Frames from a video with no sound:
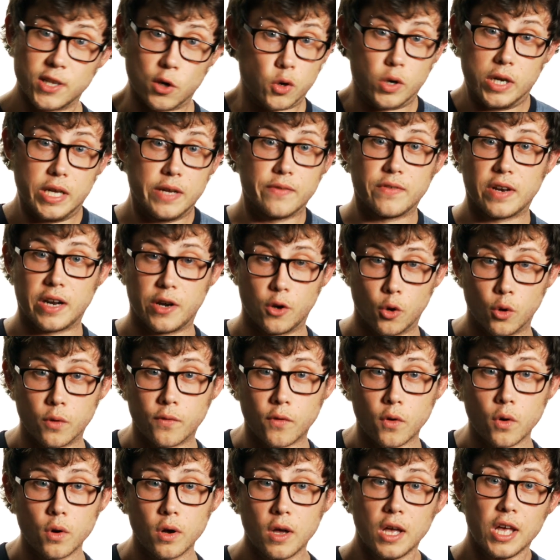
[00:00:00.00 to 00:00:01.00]
or even a no
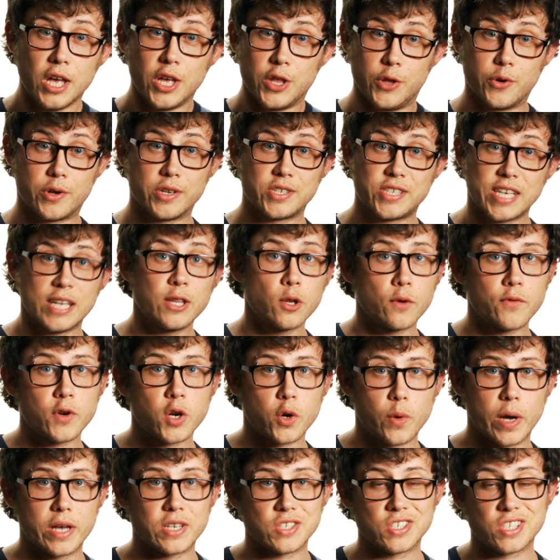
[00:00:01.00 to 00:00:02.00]
vote, you can send over your
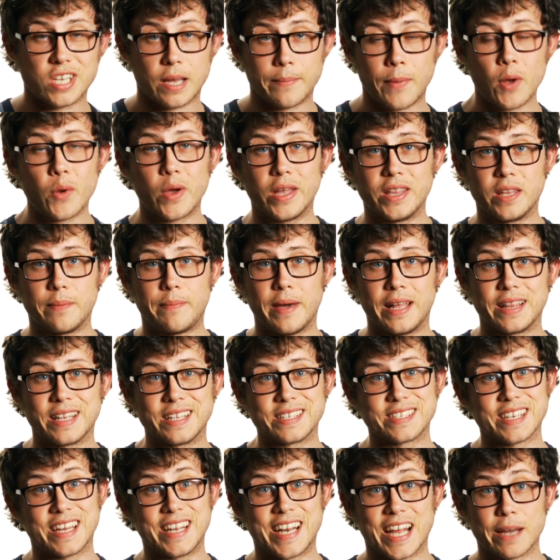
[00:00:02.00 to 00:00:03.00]
questions about
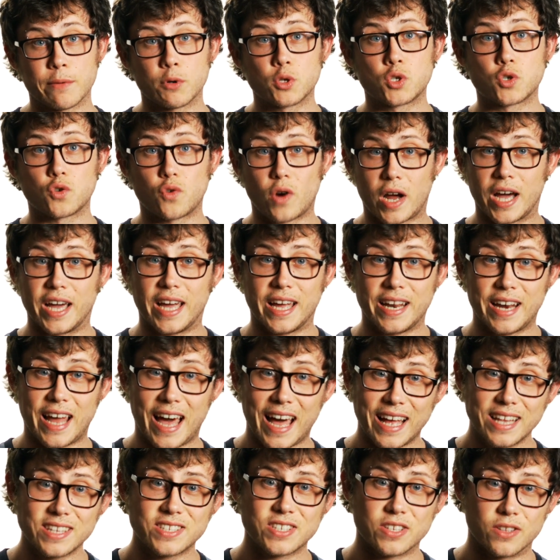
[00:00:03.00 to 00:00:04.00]
independence and I will try and
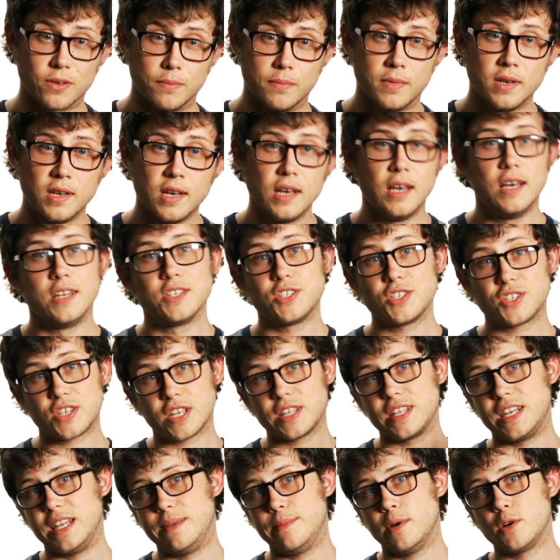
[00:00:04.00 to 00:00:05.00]
answer them. Just send
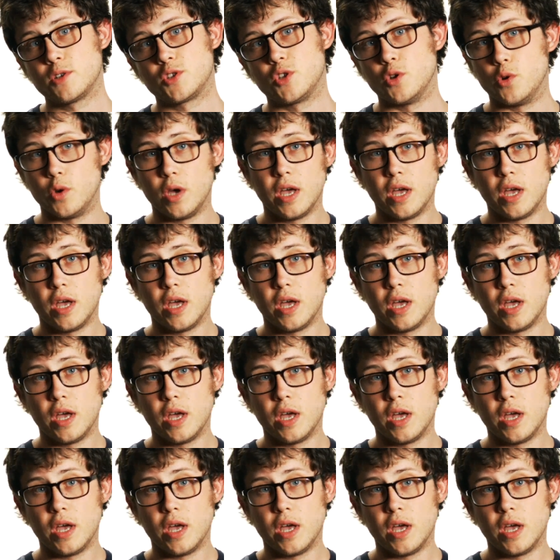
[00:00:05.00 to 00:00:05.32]
an email to